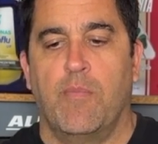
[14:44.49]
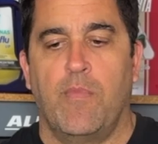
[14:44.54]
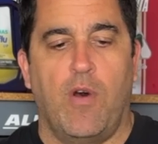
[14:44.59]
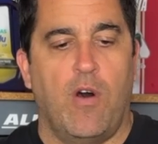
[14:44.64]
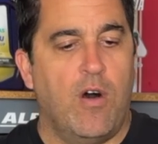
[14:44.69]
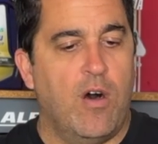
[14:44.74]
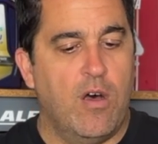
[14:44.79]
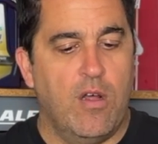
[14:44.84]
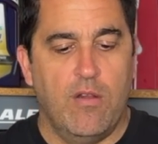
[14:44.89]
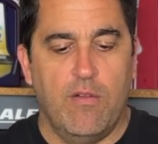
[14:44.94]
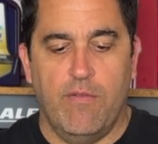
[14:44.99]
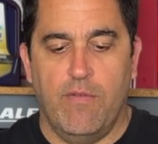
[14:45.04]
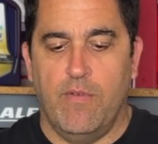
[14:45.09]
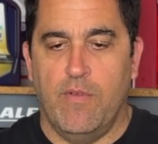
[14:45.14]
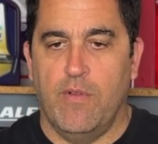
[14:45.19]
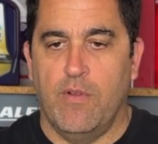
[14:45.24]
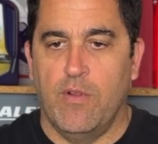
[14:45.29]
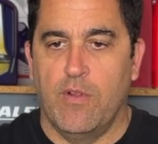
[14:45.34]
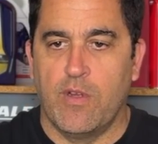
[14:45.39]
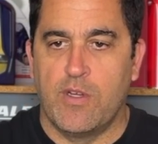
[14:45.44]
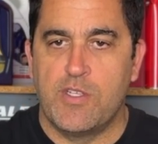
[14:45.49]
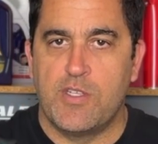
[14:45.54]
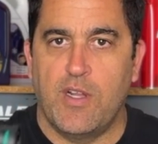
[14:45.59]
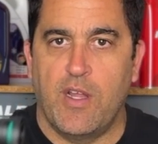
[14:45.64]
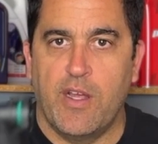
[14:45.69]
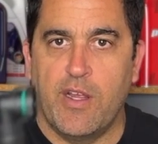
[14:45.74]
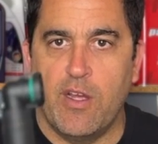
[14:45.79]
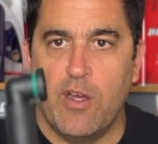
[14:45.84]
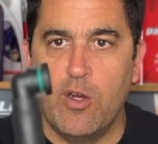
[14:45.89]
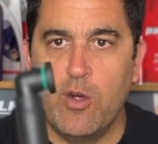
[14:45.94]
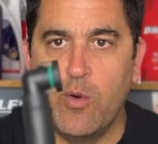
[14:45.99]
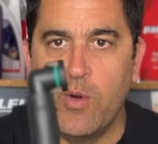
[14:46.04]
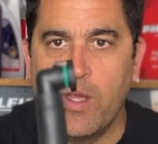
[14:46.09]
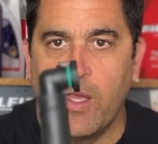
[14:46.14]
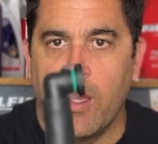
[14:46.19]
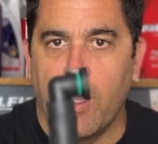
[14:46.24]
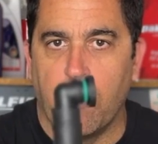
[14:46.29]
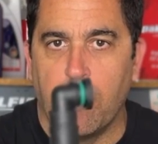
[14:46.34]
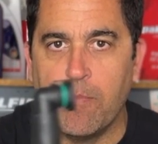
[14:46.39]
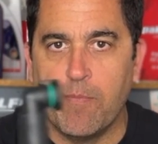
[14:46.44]
All looks like
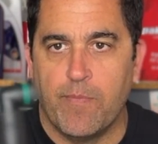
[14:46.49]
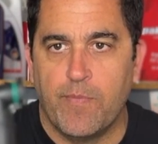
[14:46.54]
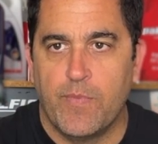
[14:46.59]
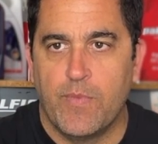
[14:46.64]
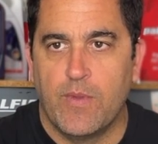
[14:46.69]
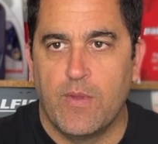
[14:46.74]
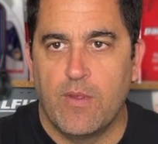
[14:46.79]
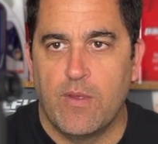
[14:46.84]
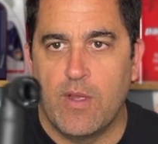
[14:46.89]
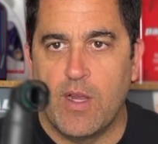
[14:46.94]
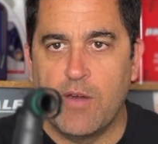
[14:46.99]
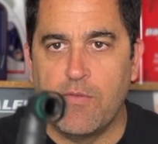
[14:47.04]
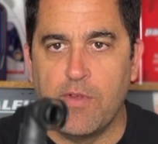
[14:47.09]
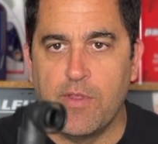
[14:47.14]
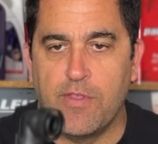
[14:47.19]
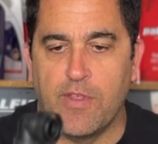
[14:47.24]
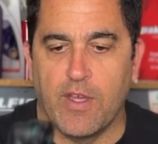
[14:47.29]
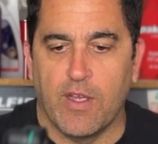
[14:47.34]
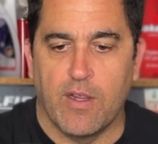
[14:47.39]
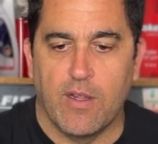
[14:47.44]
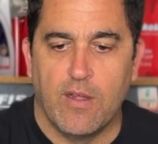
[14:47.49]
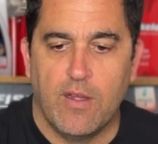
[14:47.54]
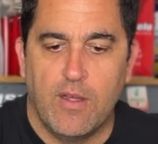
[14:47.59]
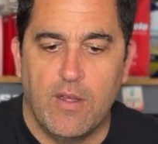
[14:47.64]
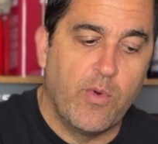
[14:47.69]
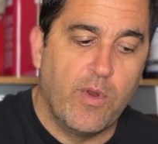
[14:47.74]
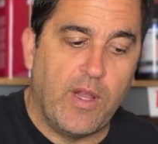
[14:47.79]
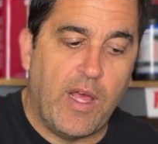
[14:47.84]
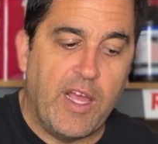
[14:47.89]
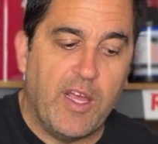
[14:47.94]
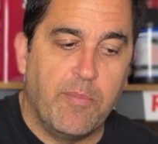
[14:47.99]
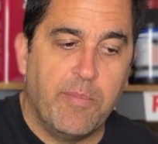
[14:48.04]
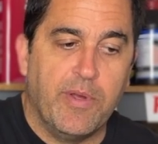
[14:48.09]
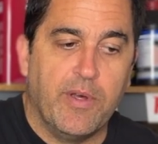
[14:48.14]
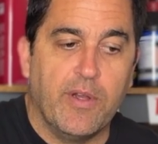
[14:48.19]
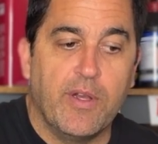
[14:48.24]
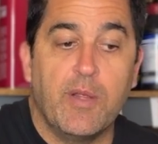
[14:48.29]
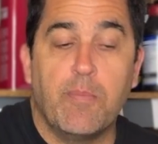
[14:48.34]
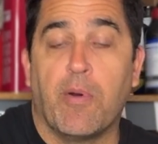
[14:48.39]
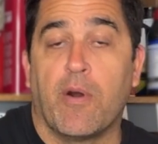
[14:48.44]
OEM, everything.
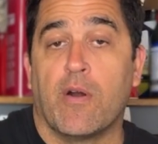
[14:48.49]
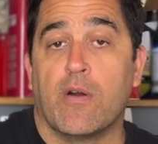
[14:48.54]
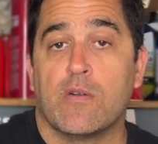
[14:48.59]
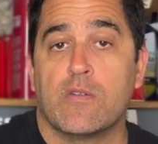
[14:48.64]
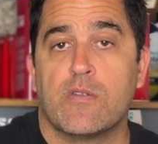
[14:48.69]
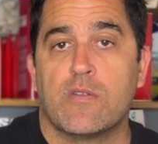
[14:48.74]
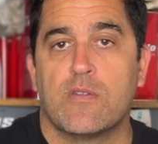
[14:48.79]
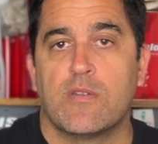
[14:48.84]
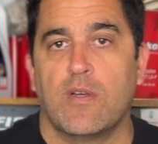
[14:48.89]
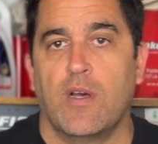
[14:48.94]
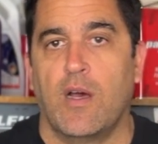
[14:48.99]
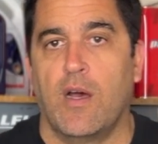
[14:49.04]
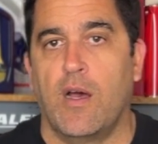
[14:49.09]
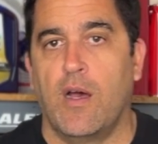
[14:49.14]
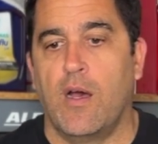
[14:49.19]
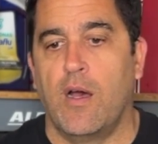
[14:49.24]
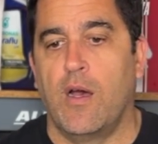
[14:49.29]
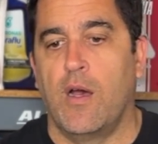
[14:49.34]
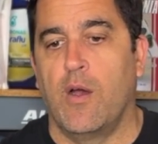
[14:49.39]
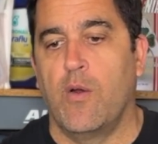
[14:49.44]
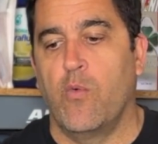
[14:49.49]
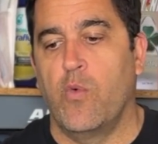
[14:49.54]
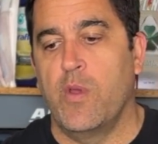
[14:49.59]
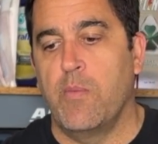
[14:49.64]
Reliability parts. We